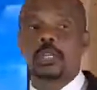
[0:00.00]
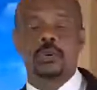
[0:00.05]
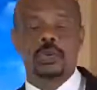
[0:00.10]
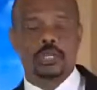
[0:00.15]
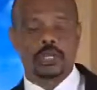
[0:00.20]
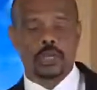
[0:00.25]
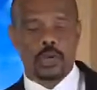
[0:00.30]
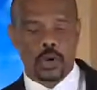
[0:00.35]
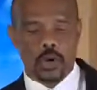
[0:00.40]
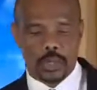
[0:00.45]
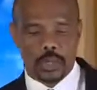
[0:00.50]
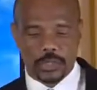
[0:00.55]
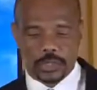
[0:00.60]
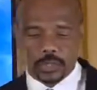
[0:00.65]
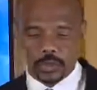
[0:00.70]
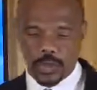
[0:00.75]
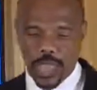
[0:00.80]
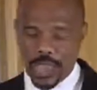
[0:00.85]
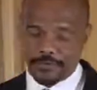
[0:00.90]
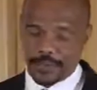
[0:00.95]
will go
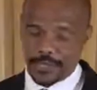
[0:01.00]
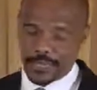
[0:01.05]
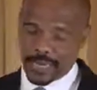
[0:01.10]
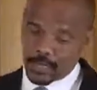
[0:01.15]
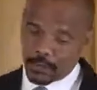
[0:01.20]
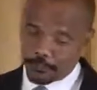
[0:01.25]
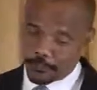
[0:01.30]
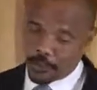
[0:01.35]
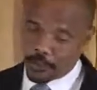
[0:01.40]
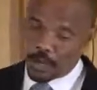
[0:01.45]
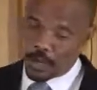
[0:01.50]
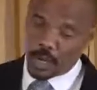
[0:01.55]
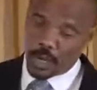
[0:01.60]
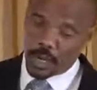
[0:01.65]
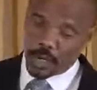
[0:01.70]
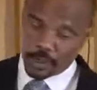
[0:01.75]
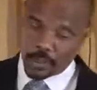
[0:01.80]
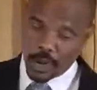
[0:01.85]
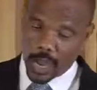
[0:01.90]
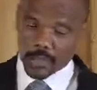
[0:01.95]
to heaven, and if you're
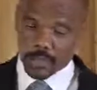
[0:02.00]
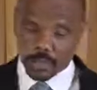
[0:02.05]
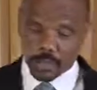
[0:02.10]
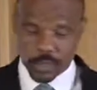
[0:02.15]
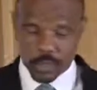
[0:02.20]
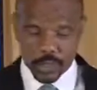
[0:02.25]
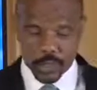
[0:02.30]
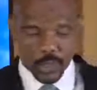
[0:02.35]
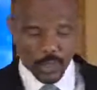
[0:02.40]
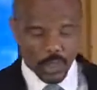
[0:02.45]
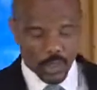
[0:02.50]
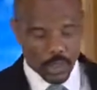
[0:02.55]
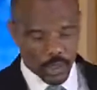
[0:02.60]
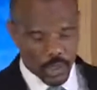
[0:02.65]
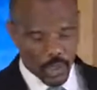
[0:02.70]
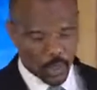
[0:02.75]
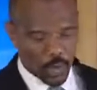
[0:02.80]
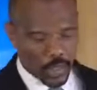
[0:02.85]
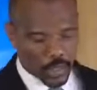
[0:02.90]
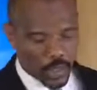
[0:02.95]
not good,
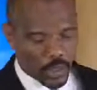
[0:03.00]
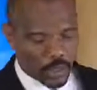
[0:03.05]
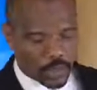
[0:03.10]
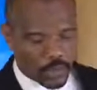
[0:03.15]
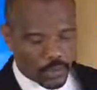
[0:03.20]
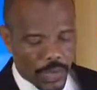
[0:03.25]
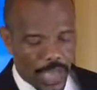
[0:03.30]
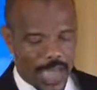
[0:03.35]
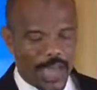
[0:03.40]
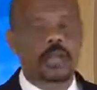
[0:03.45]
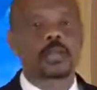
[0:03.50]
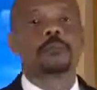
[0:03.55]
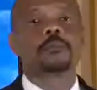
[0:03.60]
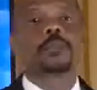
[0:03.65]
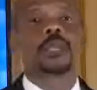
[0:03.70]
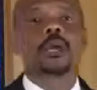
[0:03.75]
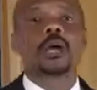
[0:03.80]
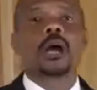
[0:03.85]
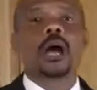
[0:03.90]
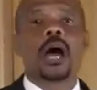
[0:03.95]
you will go to hell.
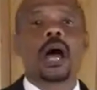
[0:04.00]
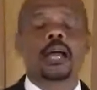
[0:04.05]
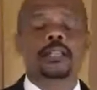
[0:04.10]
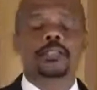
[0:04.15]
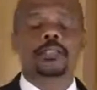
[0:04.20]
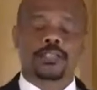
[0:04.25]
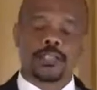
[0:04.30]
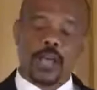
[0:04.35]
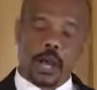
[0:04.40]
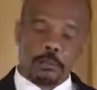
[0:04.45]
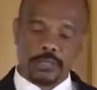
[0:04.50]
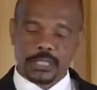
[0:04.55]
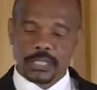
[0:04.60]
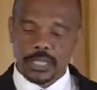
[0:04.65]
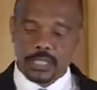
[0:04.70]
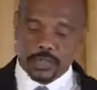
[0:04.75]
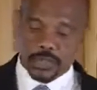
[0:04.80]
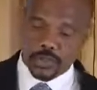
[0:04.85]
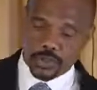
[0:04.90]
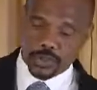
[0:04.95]
And some
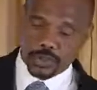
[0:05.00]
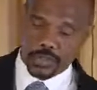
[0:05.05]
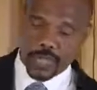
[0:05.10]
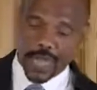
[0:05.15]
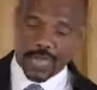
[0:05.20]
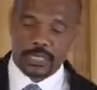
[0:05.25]
teach that